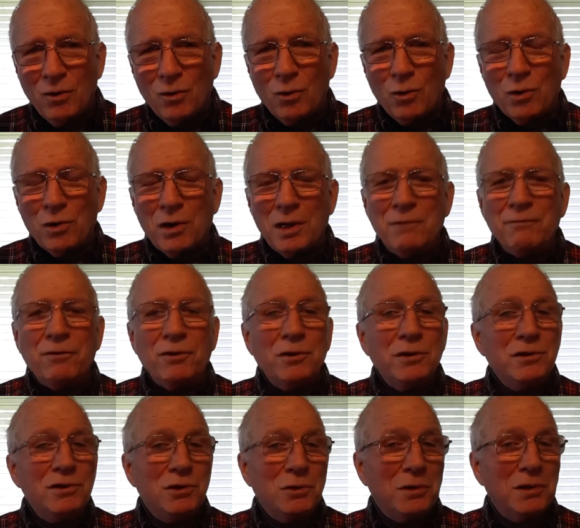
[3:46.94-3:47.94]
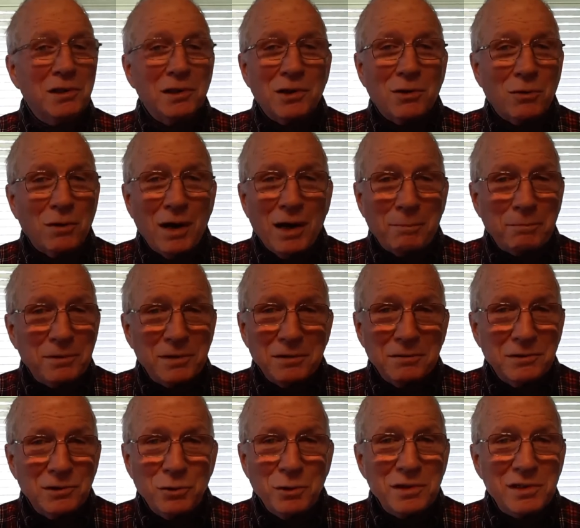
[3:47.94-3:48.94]
or influence you into corrupt,
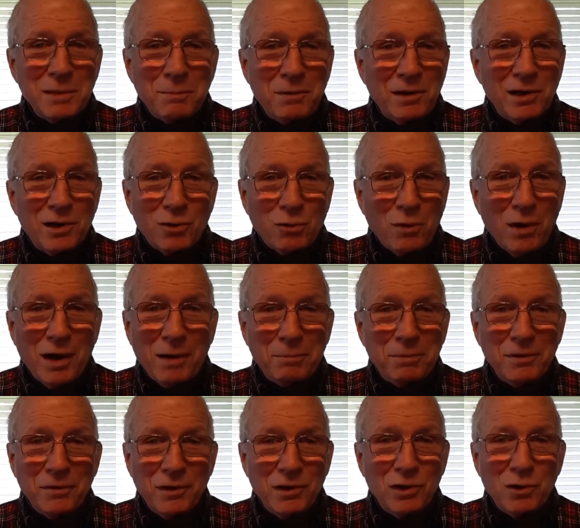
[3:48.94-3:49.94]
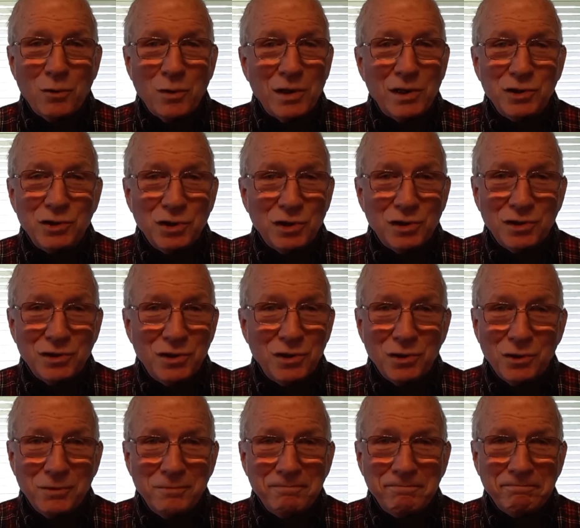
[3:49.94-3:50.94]
doing something corrupt that you really shouldn't
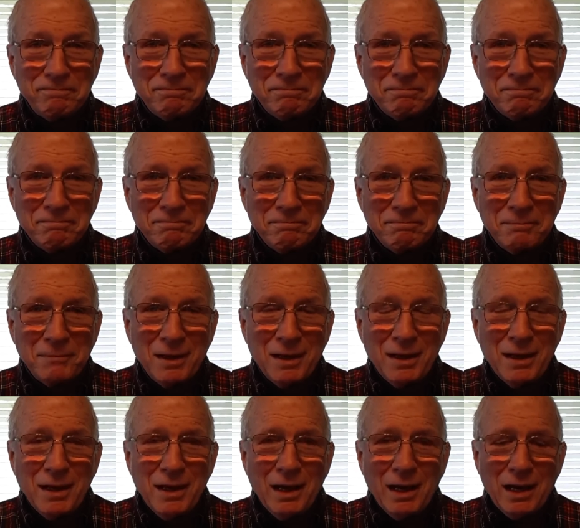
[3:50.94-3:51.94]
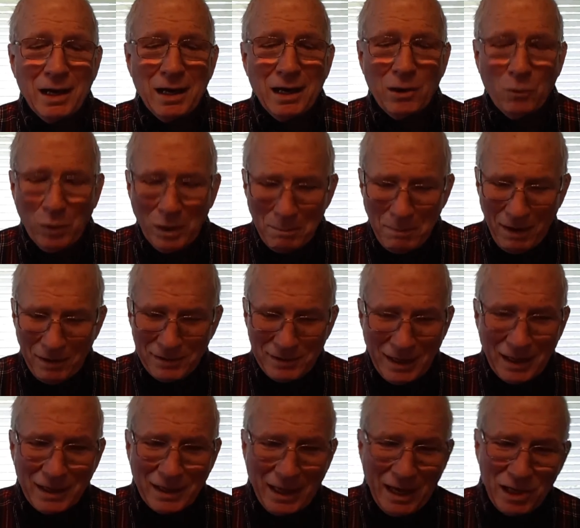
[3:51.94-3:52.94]
do. Uh, what about
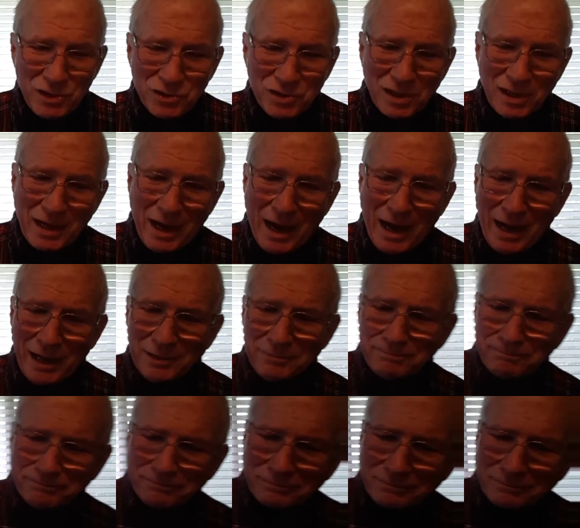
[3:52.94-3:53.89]
dedication to God?